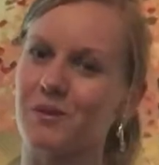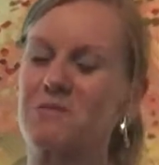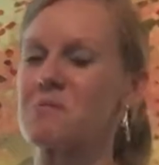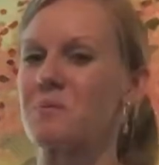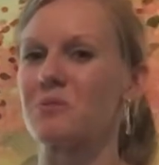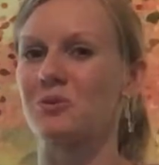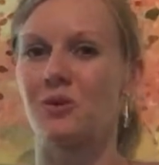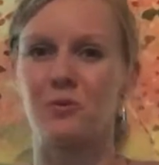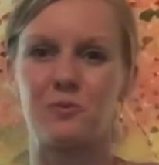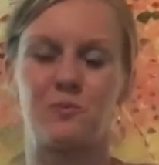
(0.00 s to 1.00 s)
maybe people
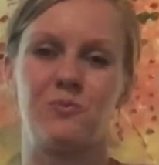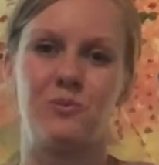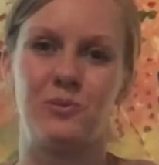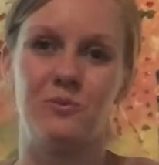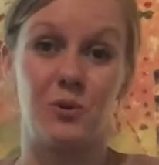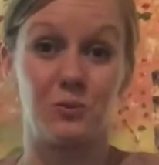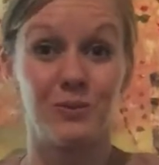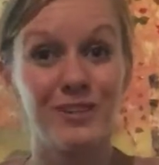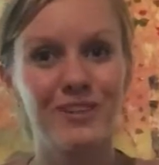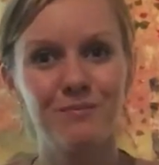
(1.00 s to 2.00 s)
are
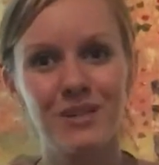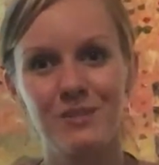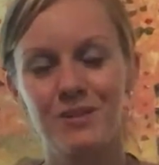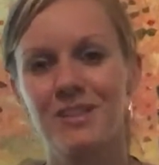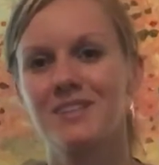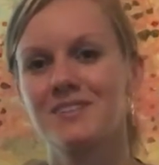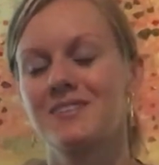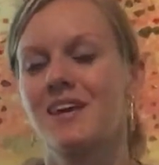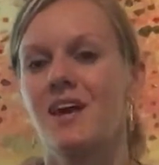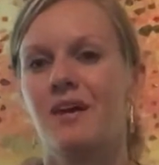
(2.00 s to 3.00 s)
really
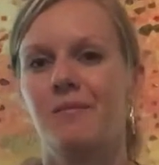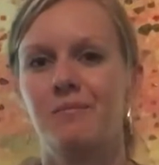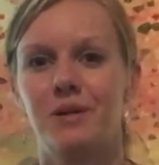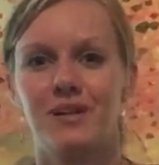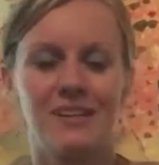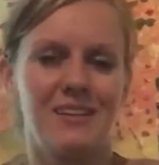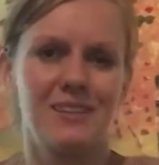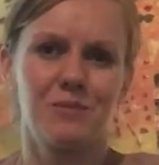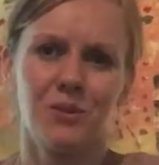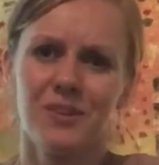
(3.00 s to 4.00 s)
minimalist, but
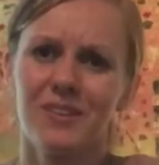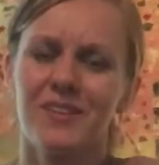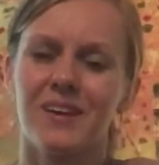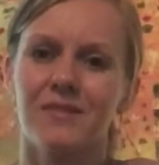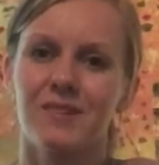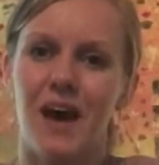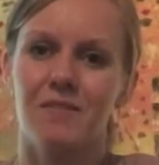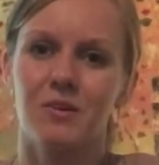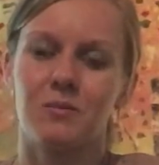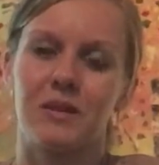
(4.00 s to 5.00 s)
it's more the thing of
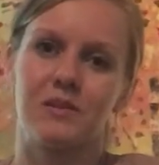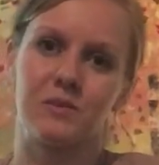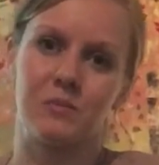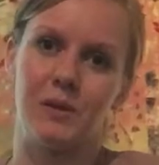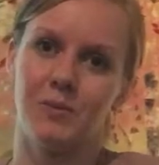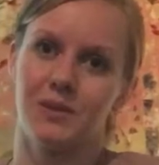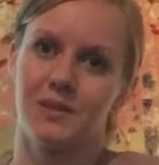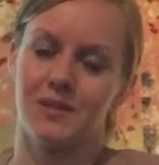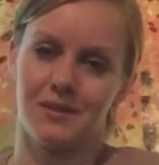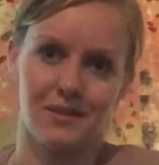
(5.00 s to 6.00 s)
having a place for people
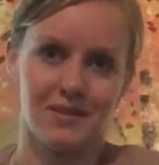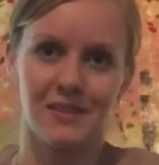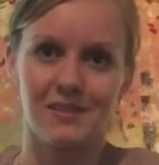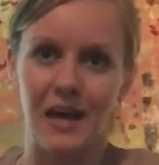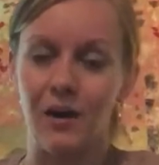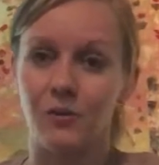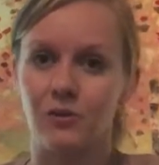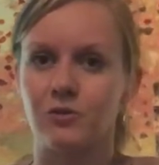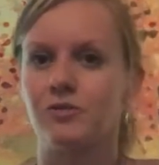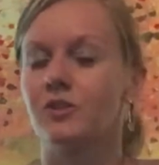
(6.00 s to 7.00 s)
to sit down,
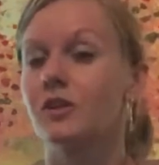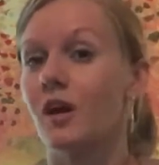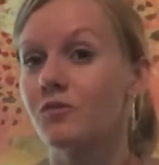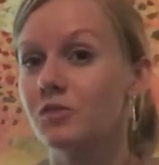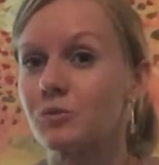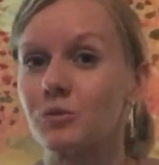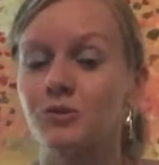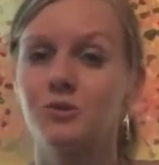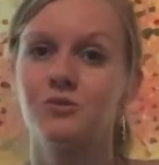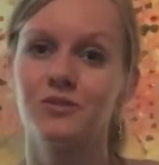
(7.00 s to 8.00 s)
to feel comfortable,
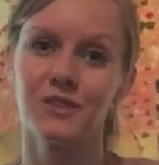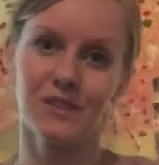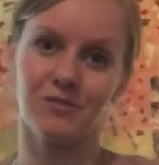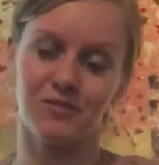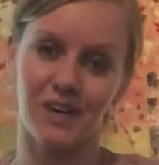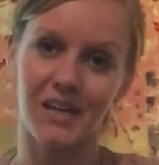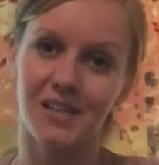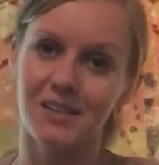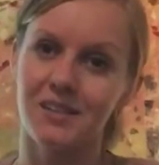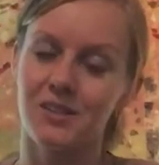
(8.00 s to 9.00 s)
to feel
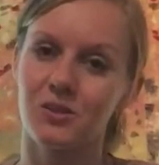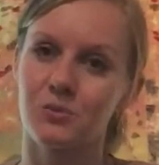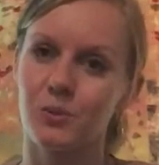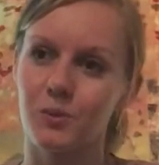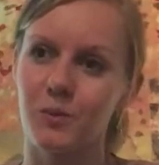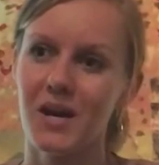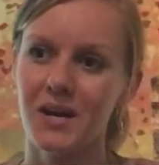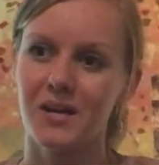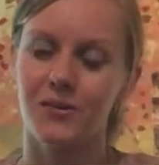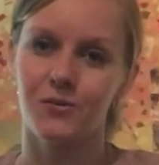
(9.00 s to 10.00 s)
invited in your room,
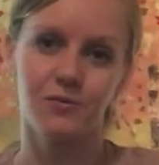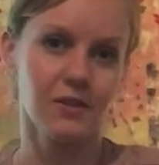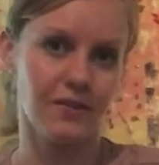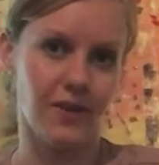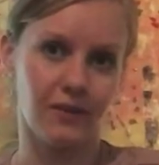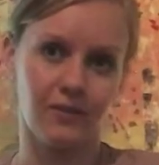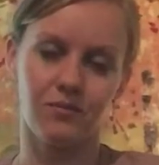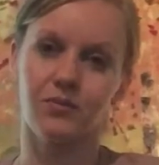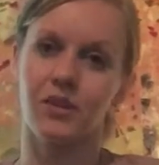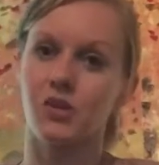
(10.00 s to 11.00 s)
and to feel like
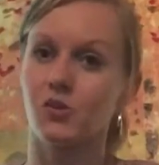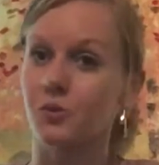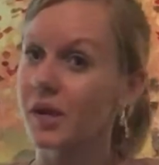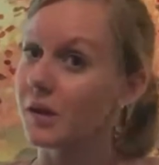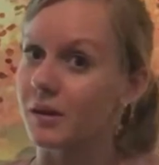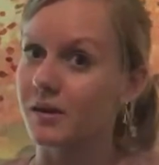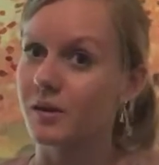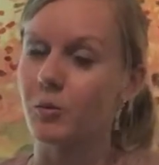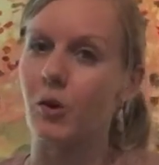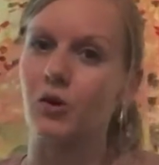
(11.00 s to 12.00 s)
you care
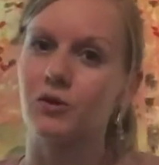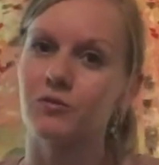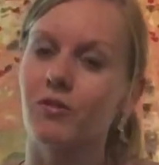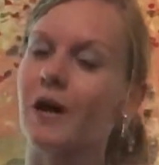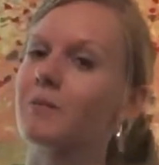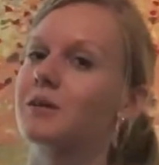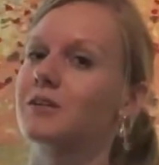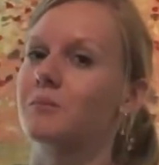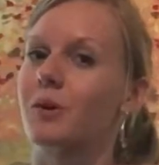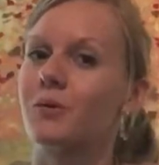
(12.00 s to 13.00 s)
about your
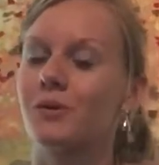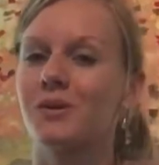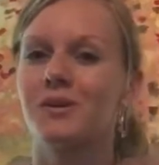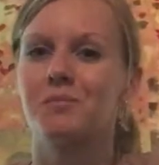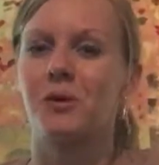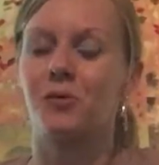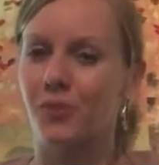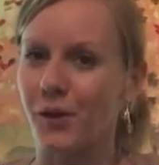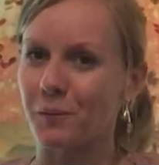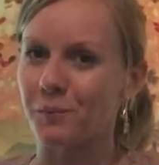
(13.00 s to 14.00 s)
environment, about
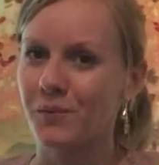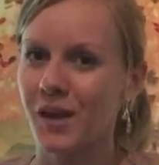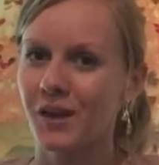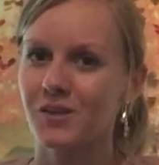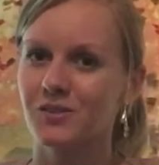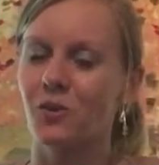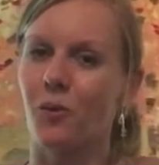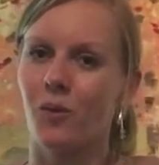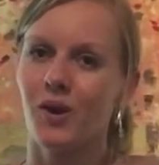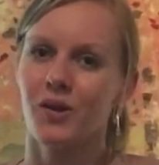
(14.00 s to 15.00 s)
them.
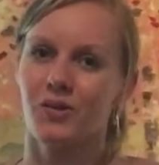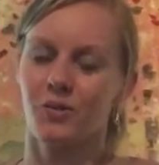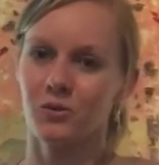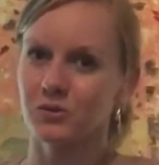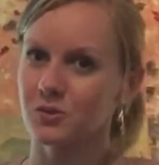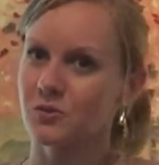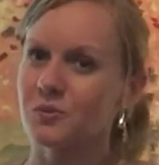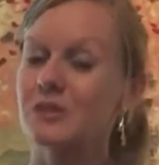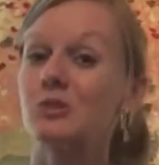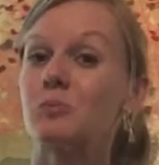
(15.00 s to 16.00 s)
So those are
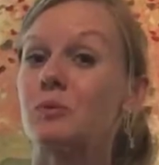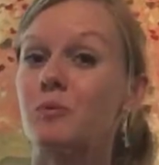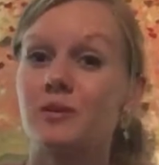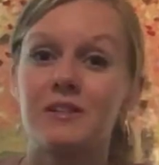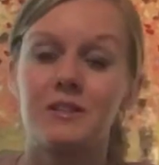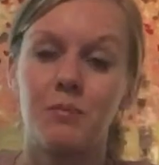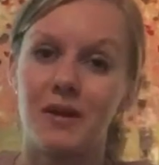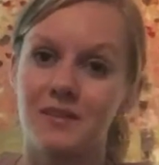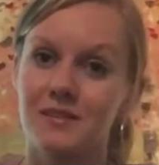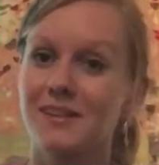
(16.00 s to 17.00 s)
3 super important
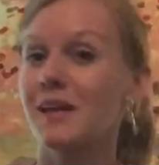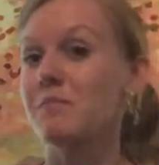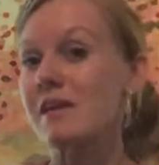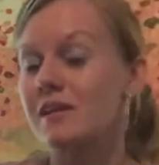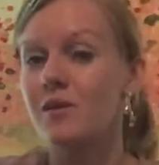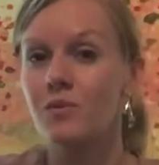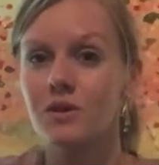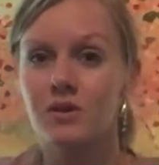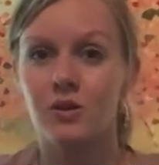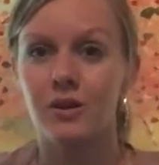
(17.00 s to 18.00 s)
spaces. Can be anywhere
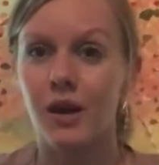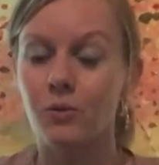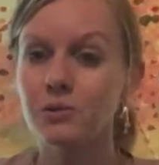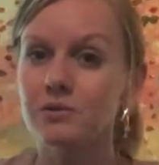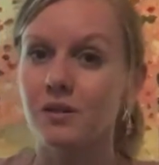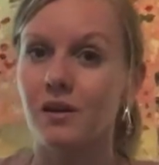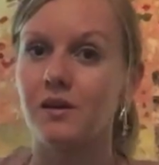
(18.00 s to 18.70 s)
in your house.